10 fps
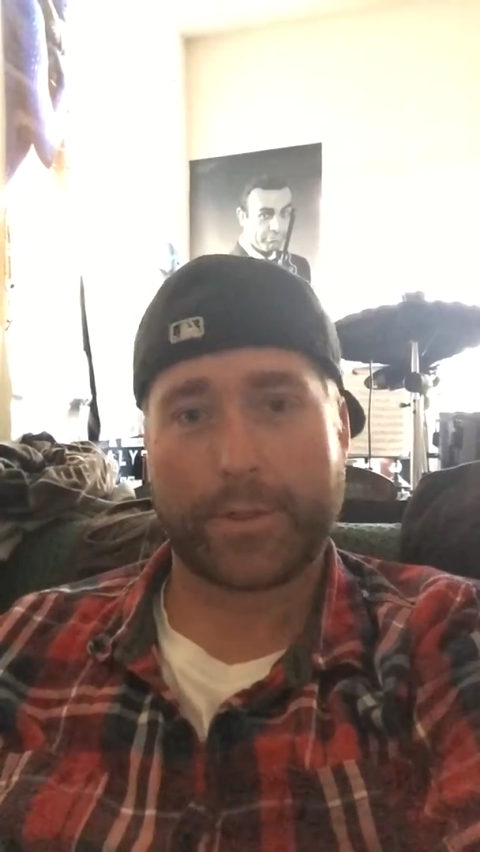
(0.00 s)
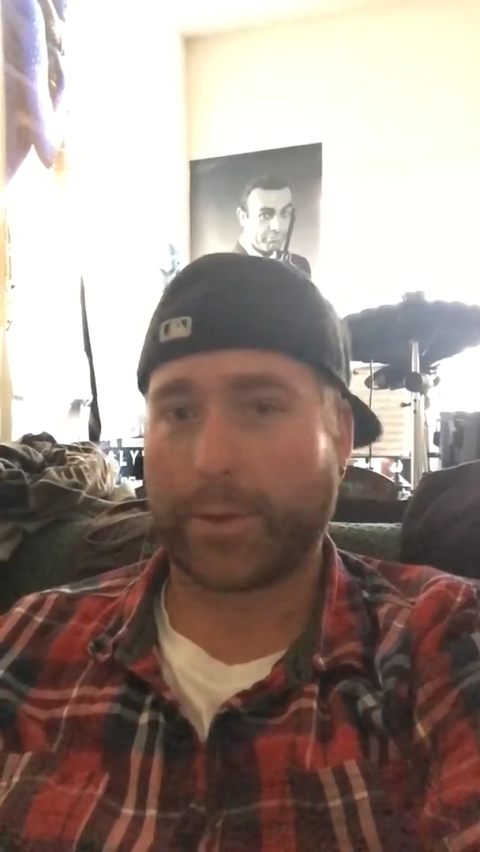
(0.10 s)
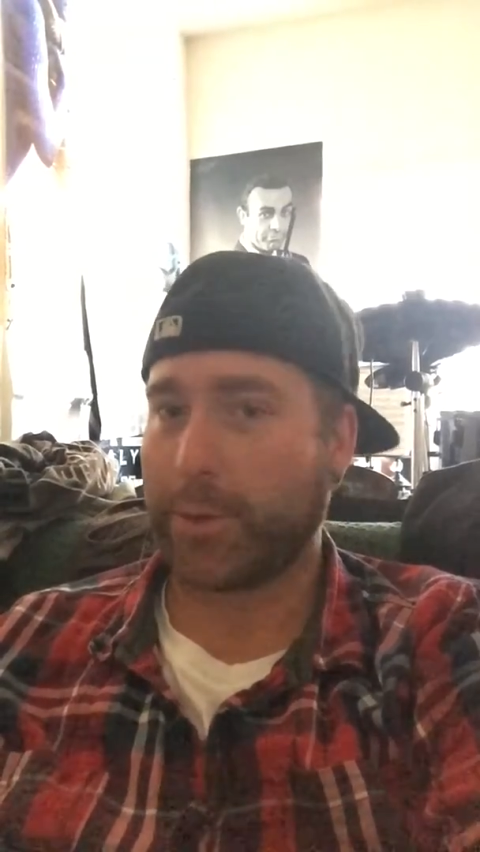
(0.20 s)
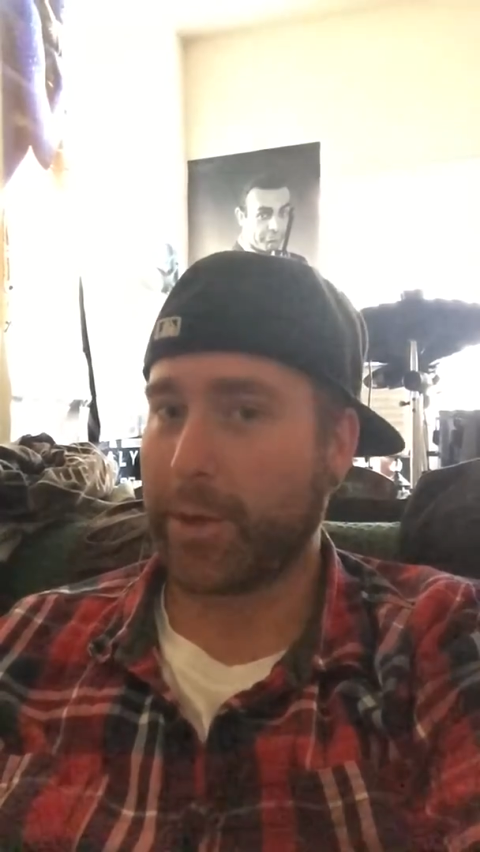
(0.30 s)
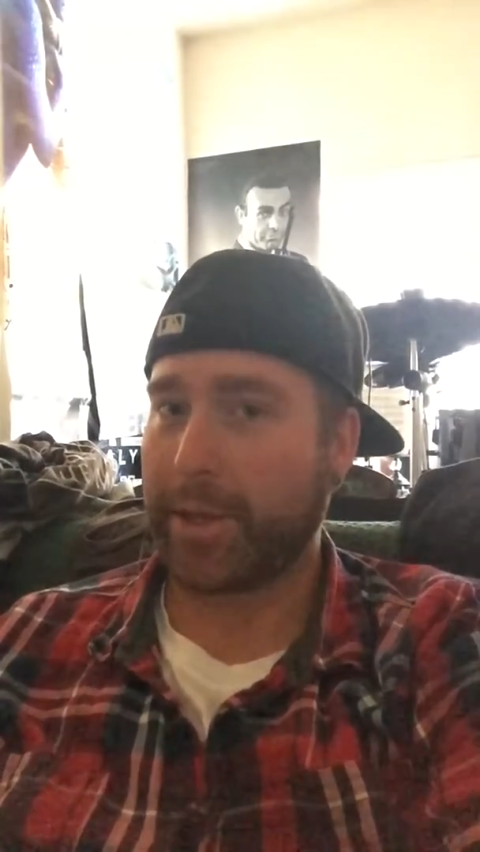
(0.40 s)

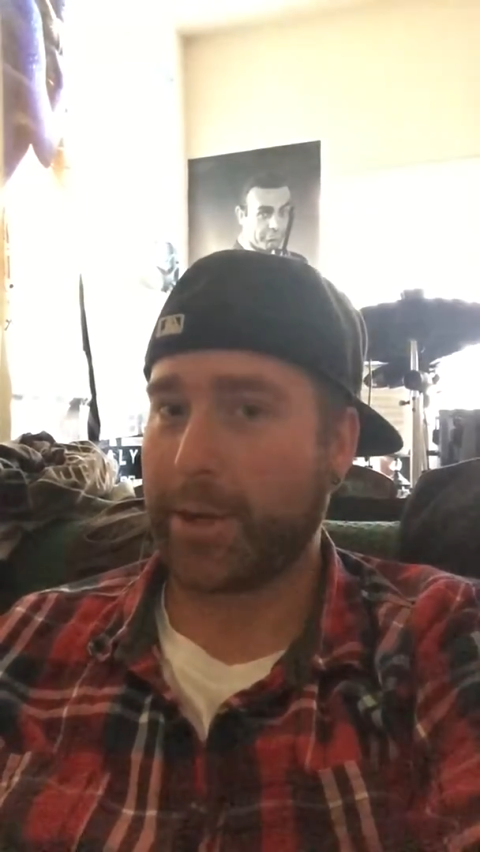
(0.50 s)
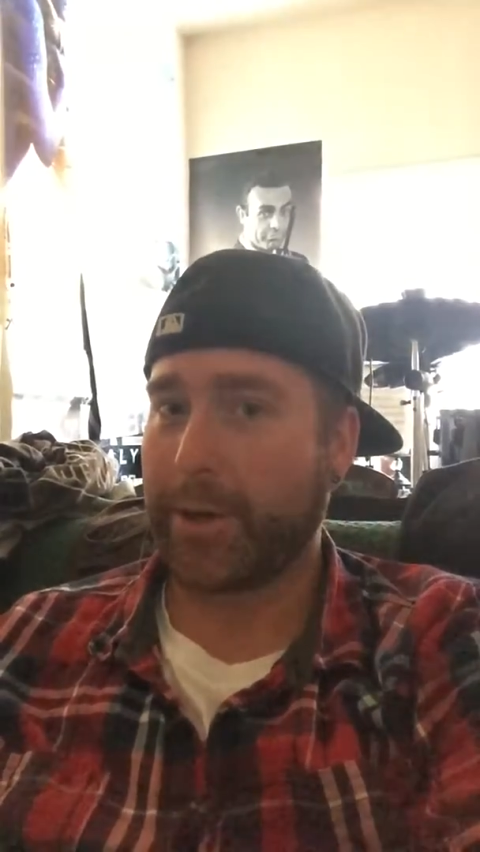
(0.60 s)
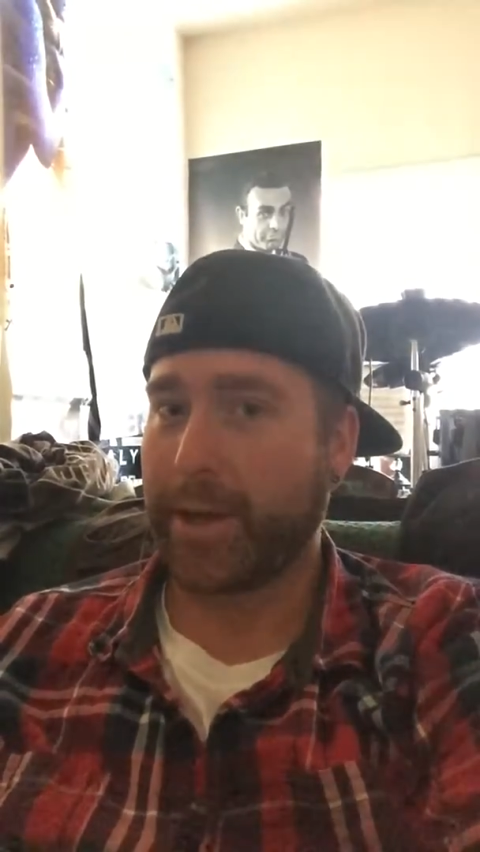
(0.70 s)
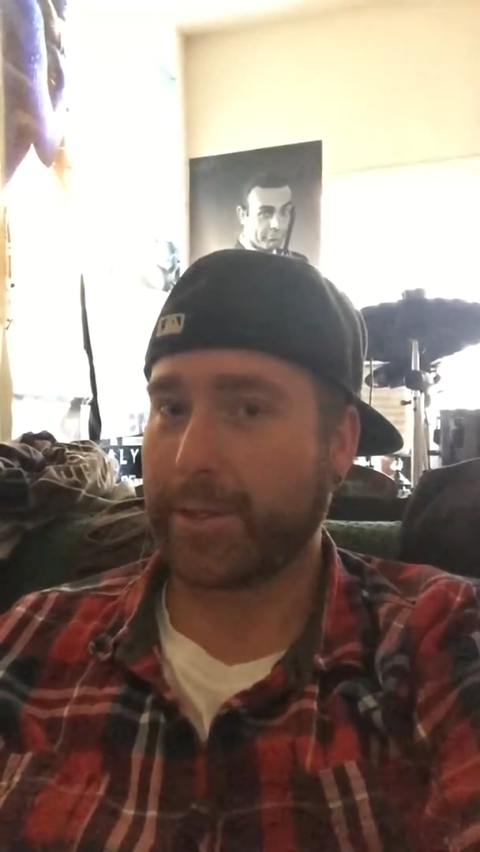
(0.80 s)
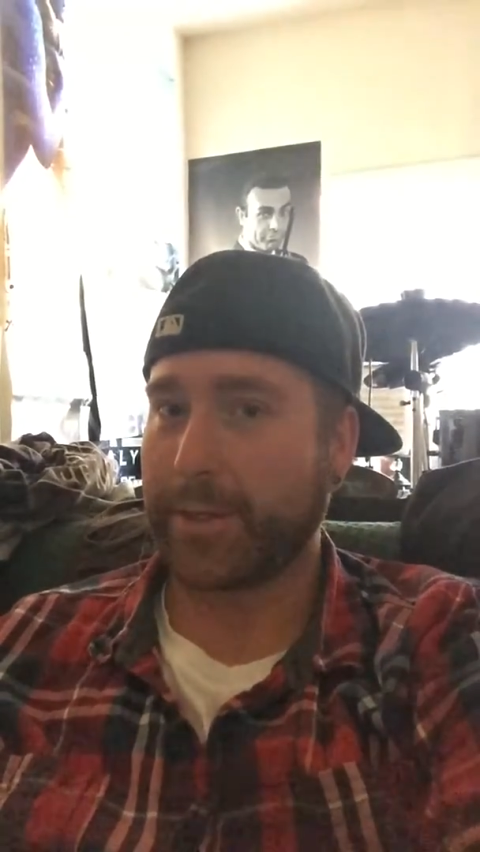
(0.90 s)
Don't do anything
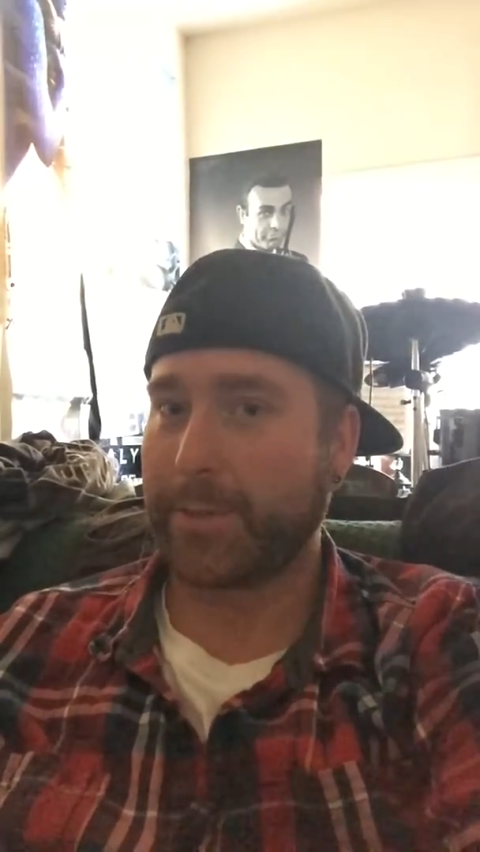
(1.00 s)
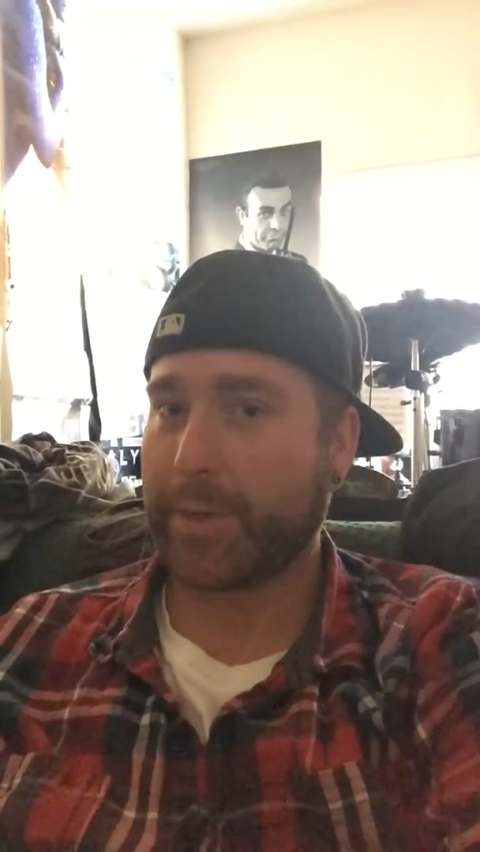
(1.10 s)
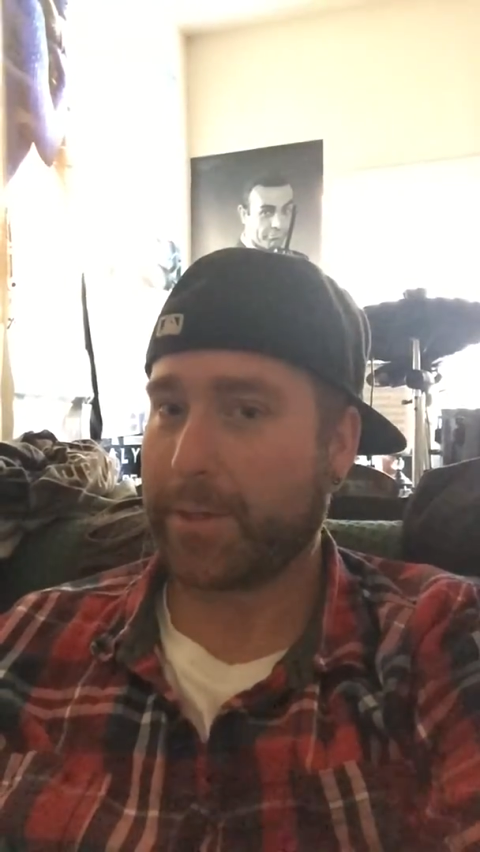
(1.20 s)
crazy.